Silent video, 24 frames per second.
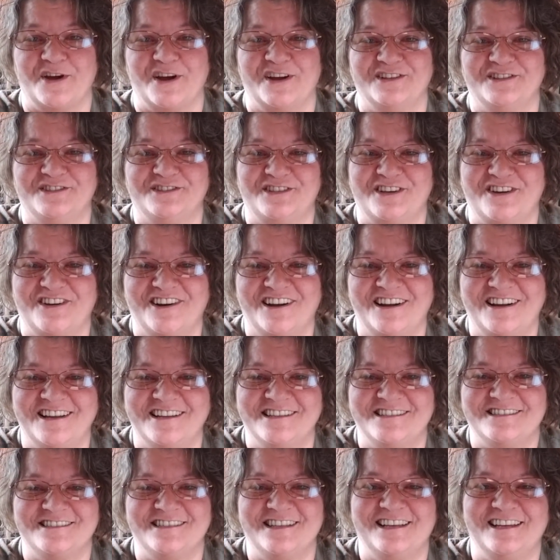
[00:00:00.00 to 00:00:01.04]
Sorry,
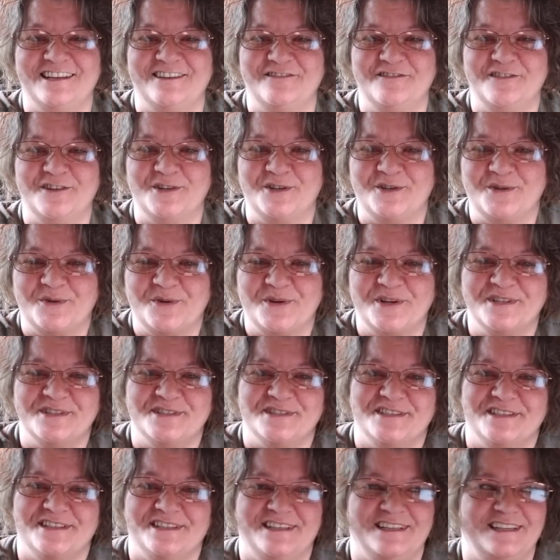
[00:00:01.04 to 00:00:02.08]
he's digging for
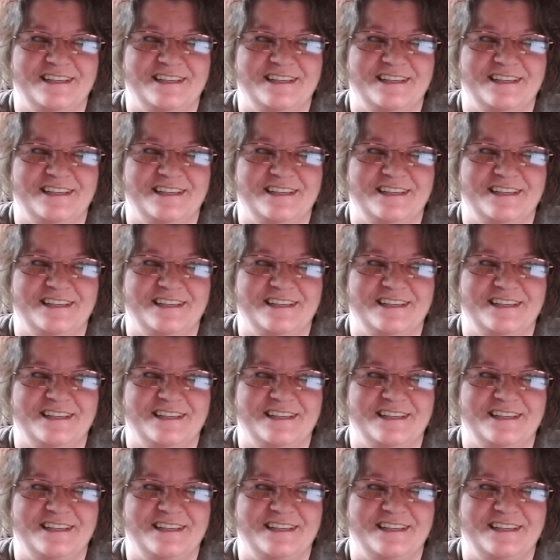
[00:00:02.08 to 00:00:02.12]
toys.